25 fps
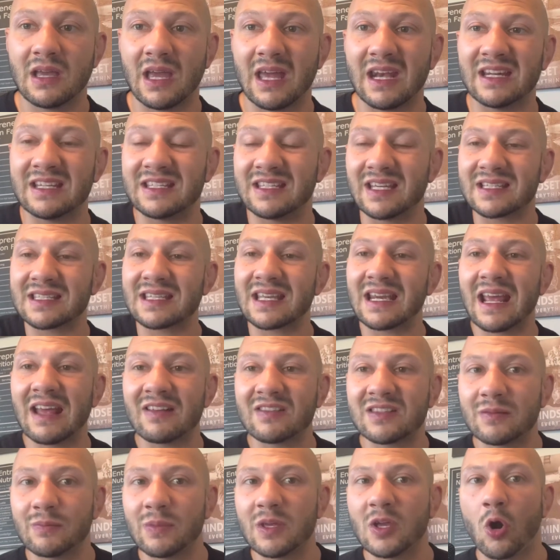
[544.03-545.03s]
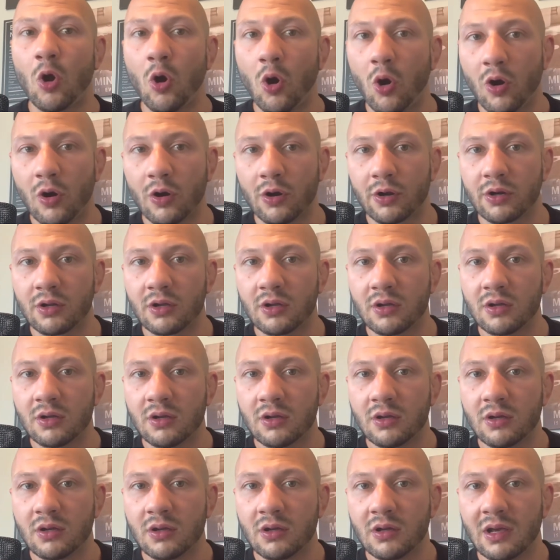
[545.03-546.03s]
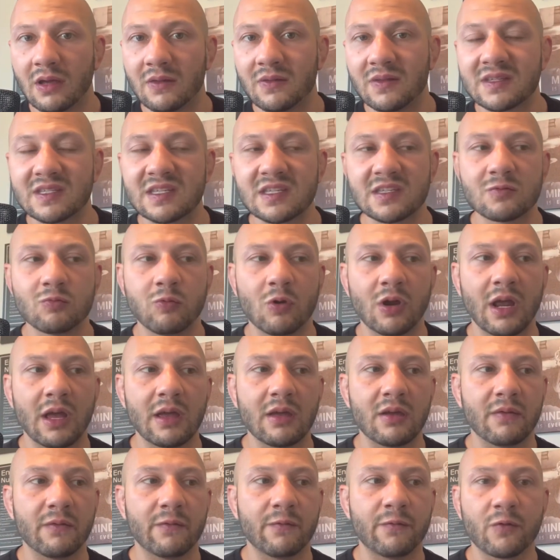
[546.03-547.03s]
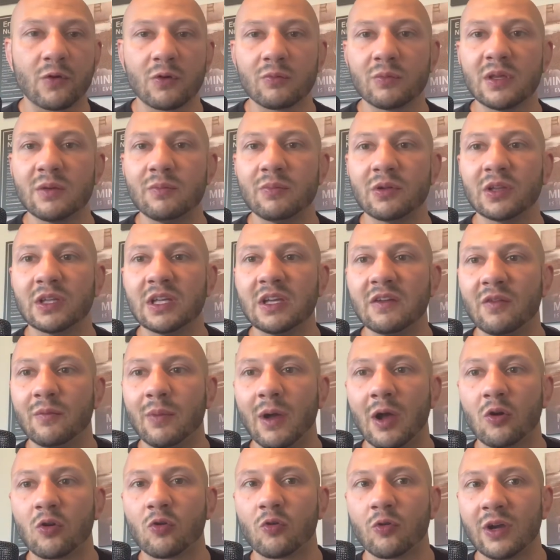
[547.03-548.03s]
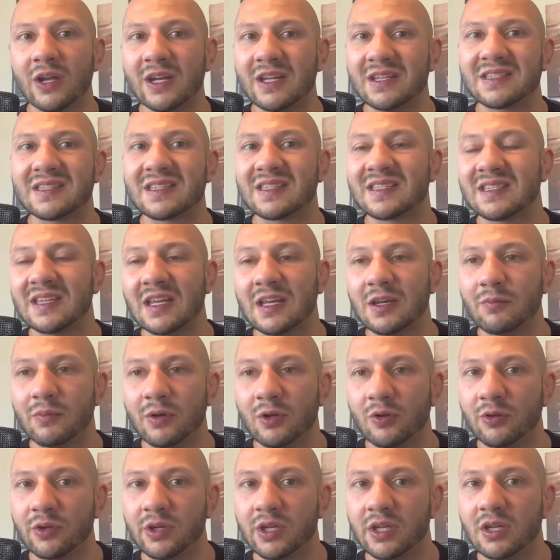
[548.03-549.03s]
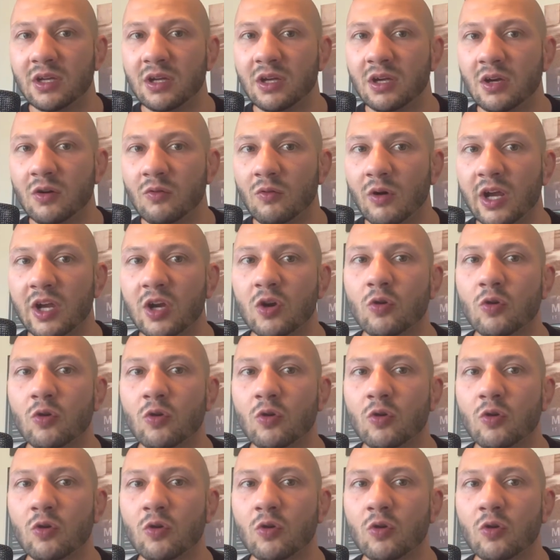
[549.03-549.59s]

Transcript: And it doesn't have to be hard. And this is what I firmly believe about creating sustainability, right?